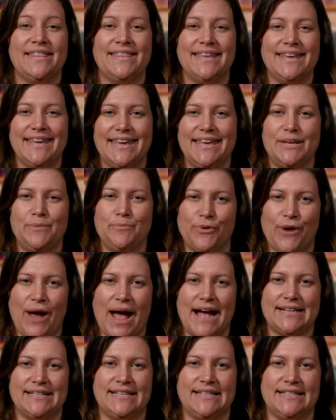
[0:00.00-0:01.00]
The
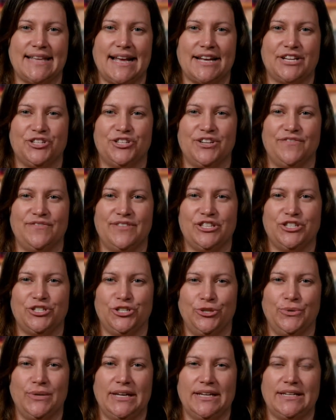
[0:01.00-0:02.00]
in-practice section of this
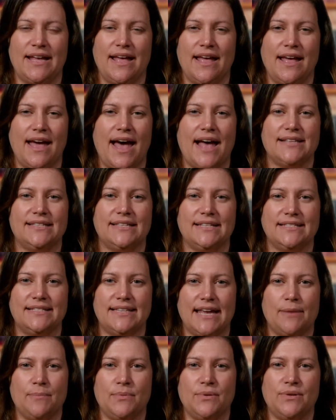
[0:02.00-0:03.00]
unit has
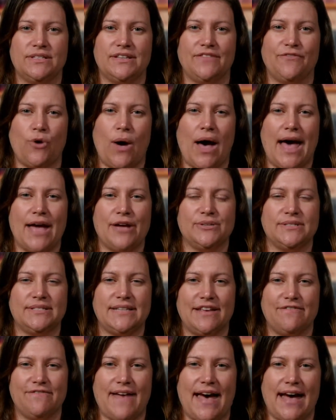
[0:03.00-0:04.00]
examples of Ohio
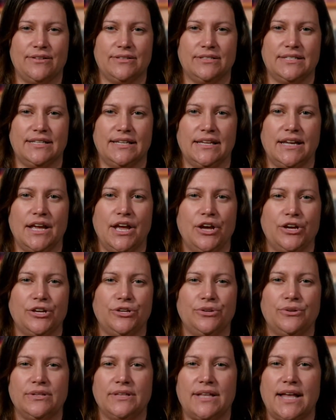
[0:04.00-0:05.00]
State faculty
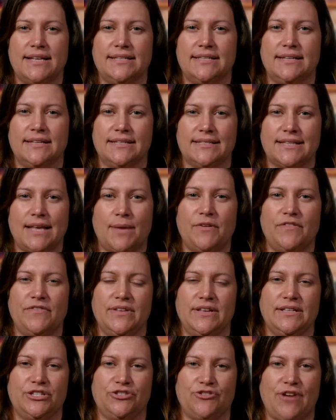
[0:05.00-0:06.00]
utilizing some of
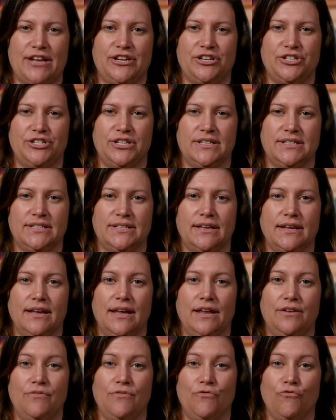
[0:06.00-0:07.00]
these strategies
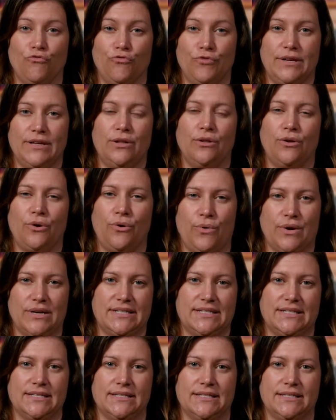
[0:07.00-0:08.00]
in real
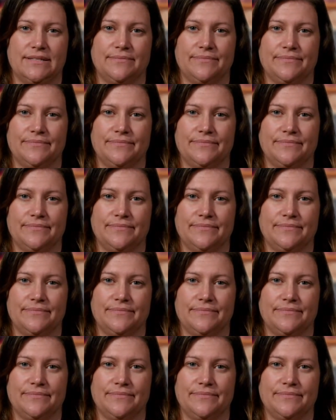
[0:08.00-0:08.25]
courses.